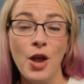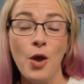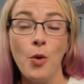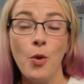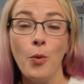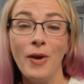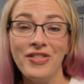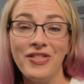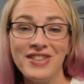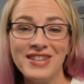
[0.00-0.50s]

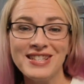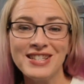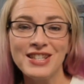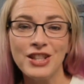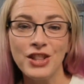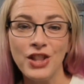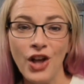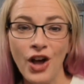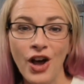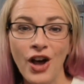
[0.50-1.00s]
What this
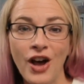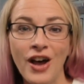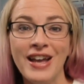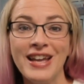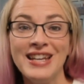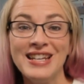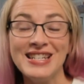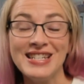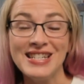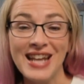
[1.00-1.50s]
law
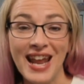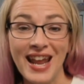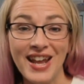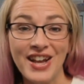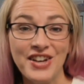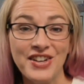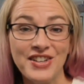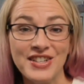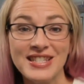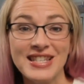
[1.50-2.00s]

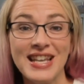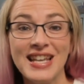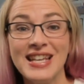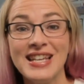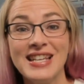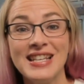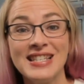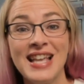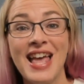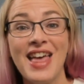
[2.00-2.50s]
entails
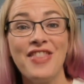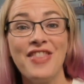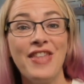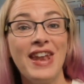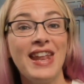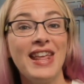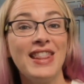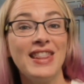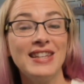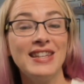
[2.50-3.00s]
is that
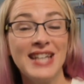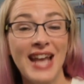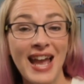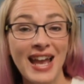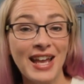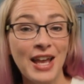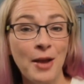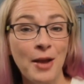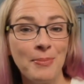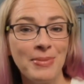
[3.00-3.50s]
tech
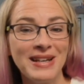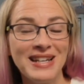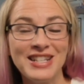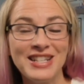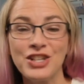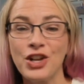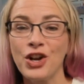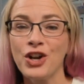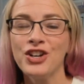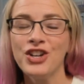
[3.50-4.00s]
companies
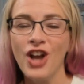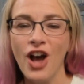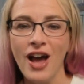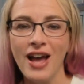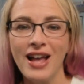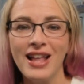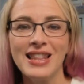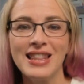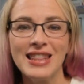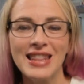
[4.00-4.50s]
are not
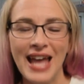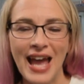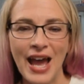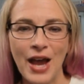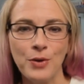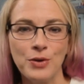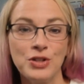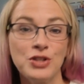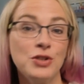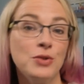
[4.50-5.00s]

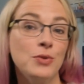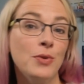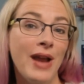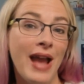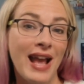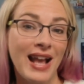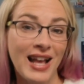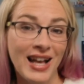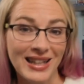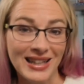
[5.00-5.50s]
allowed to
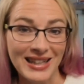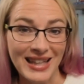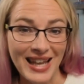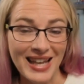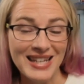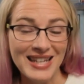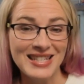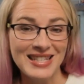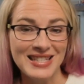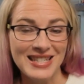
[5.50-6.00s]

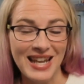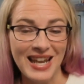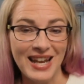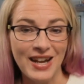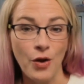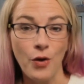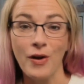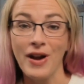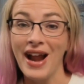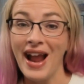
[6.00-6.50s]
collect data
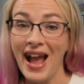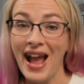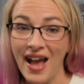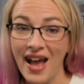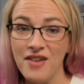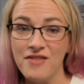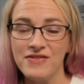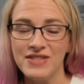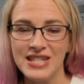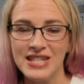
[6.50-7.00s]
or
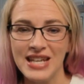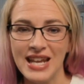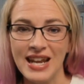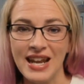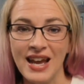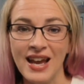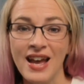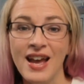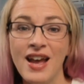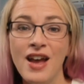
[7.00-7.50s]
have
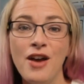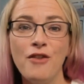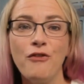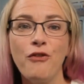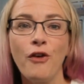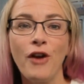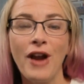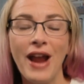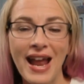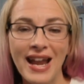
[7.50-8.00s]
data
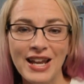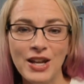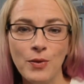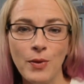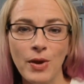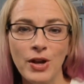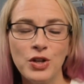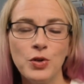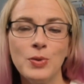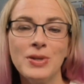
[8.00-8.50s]
for
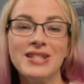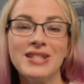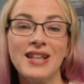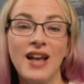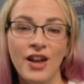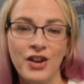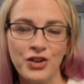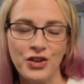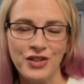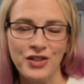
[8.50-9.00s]
anyone who is
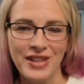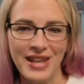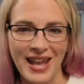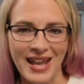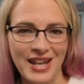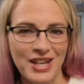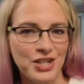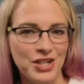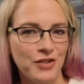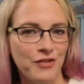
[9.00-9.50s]
under the
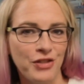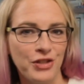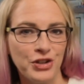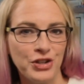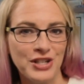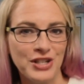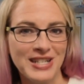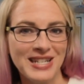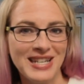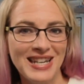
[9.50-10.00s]
age of
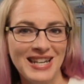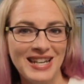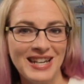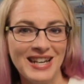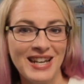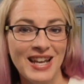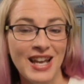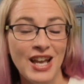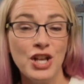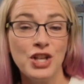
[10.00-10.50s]
13.
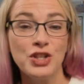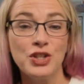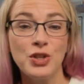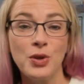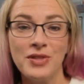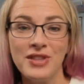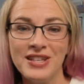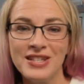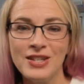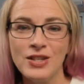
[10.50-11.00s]
So
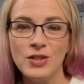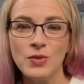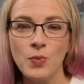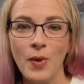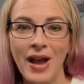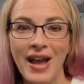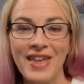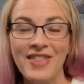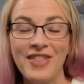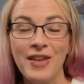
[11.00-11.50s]
this is
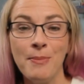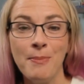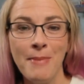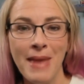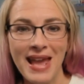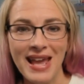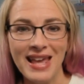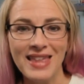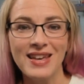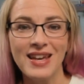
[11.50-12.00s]
why they
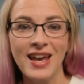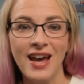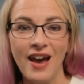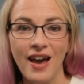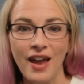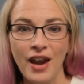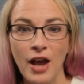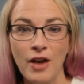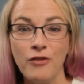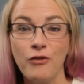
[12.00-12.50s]
make the
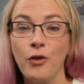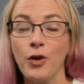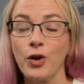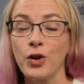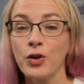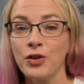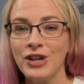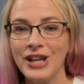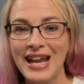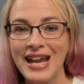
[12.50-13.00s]
cutoff for
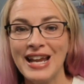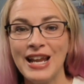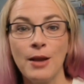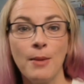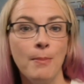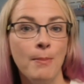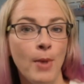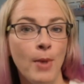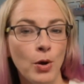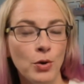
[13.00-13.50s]
creating
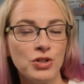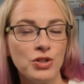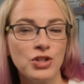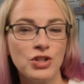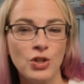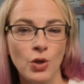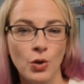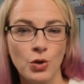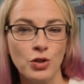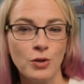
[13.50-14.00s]
most
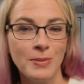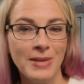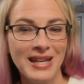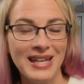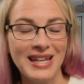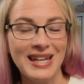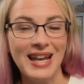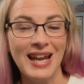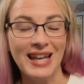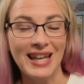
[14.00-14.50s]
social
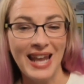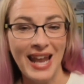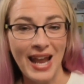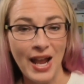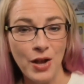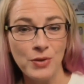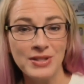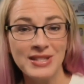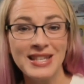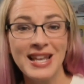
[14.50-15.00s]
media
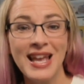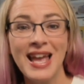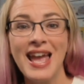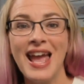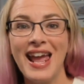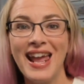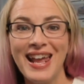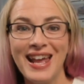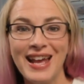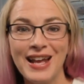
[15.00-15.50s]
accounts
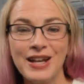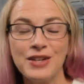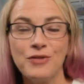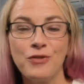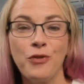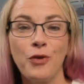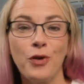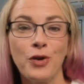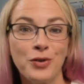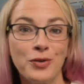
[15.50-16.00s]
and
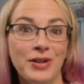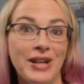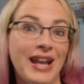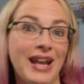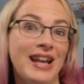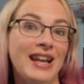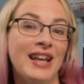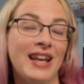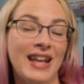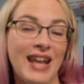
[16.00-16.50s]
for
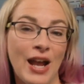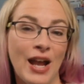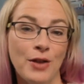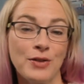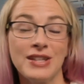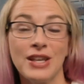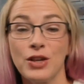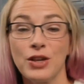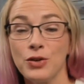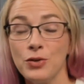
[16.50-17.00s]
creating accounts
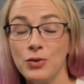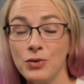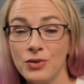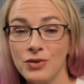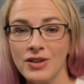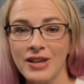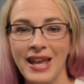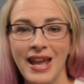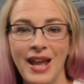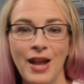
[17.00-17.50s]
like Google
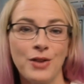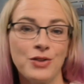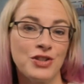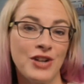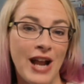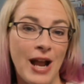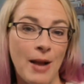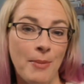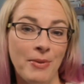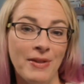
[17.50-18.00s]
accounts or
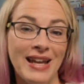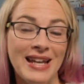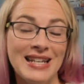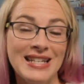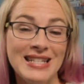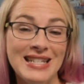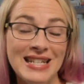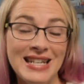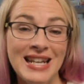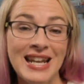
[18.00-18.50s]
Apple
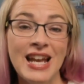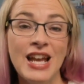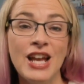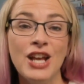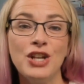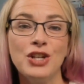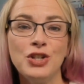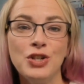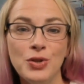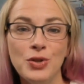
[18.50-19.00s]
ID
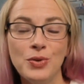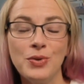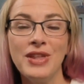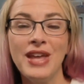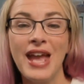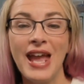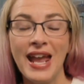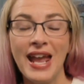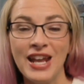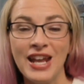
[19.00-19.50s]
to the
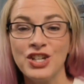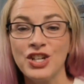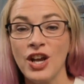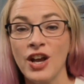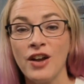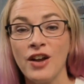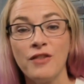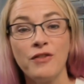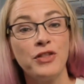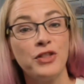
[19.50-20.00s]
age
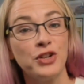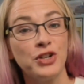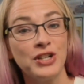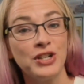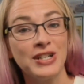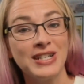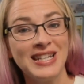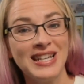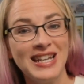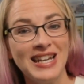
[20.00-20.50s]
of
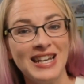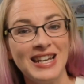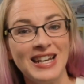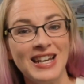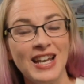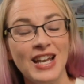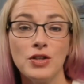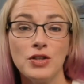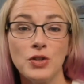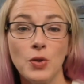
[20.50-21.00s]
13.
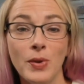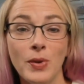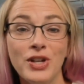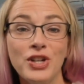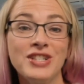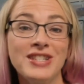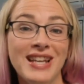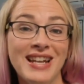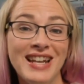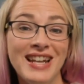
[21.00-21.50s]
So when you're
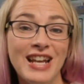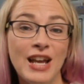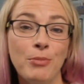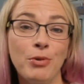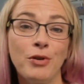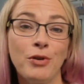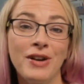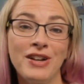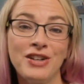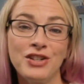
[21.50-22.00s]
setting up
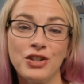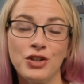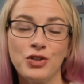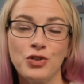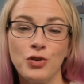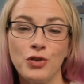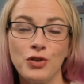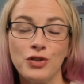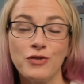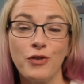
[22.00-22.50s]
parental
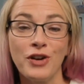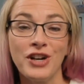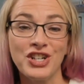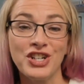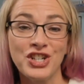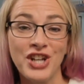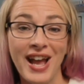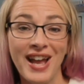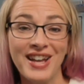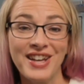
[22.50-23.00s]
controls for a
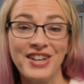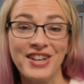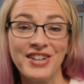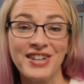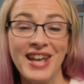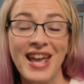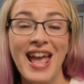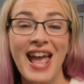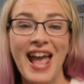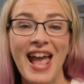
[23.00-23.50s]
child
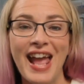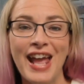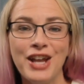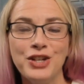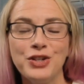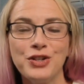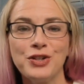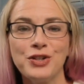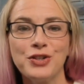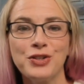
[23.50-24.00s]
and
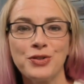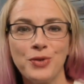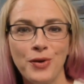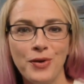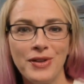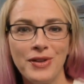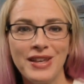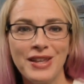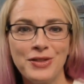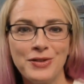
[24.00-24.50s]
you're
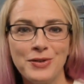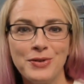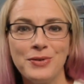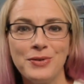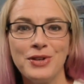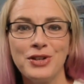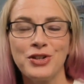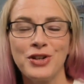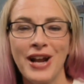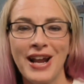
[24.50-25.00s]
scrolling through to
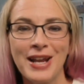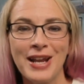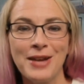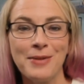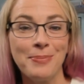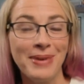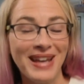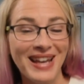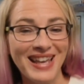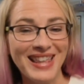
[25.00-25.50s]
try and
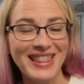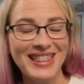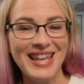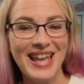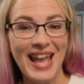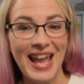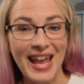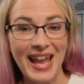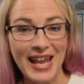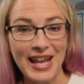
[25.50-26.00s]
pick the
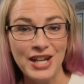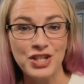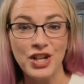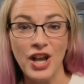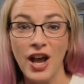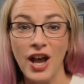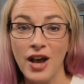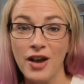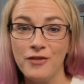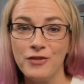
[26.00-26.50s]
age
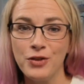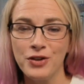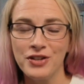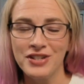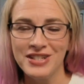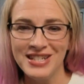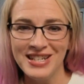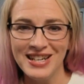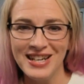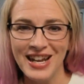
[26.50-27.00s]
of your
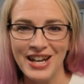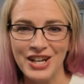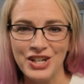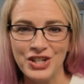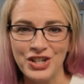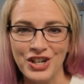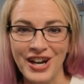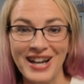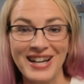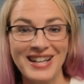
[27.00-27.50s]

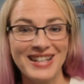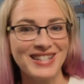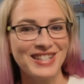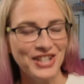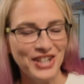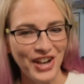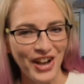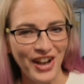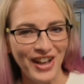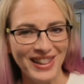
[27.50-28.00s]
teenager and it's
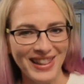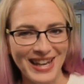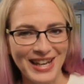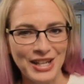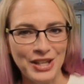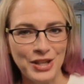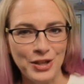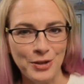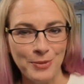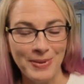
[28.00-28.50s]
not letting
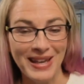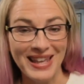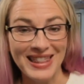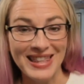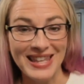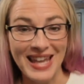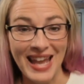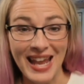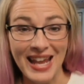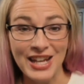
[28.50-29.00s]
you pick
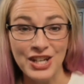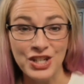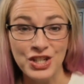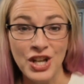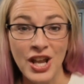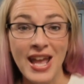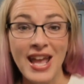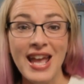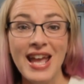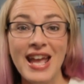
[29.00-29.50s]
the age,
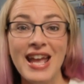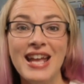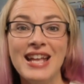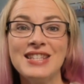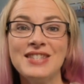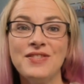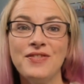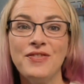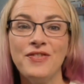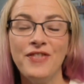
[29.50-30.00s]

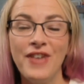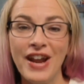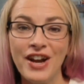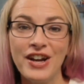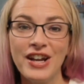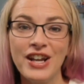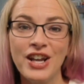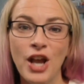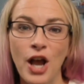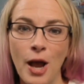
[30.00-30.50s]
it's very
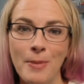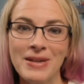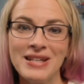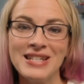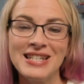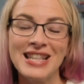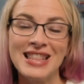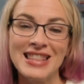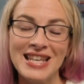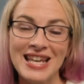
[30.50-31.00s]
common to
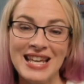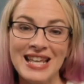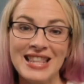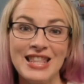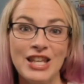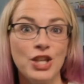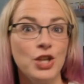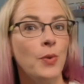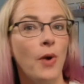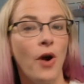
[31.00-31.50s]
think that
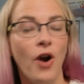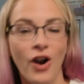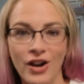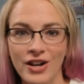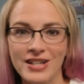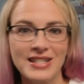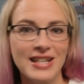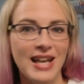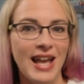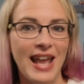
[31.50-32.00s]
you
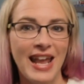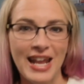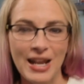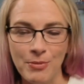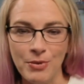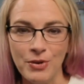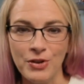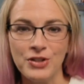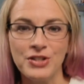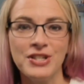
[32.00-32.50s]
aren't
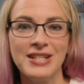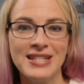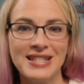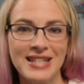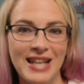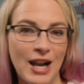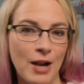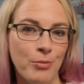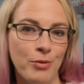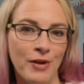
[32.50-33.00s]
able to set
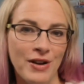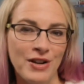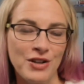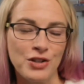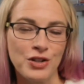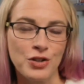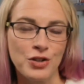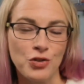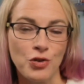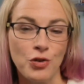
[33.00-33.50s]
up parental
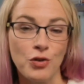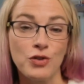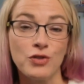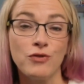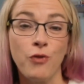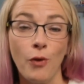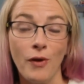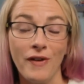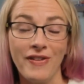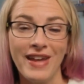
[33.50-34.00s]
controls
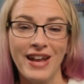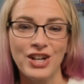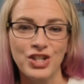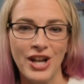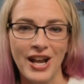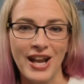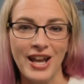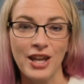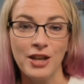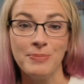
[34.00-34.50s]
for that
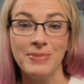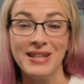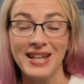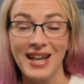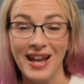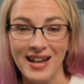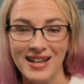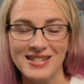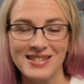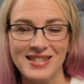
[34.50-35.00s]
child
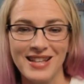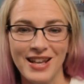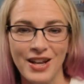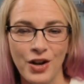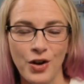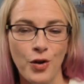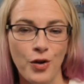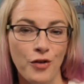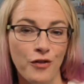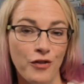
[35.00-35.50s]
because they are
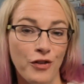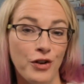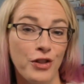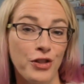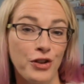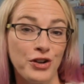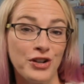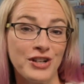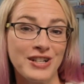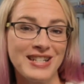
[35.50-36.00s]
over
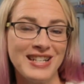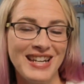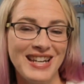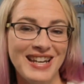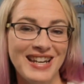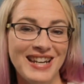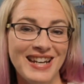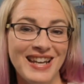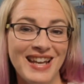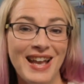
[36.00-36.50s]

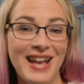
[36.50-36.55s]
13.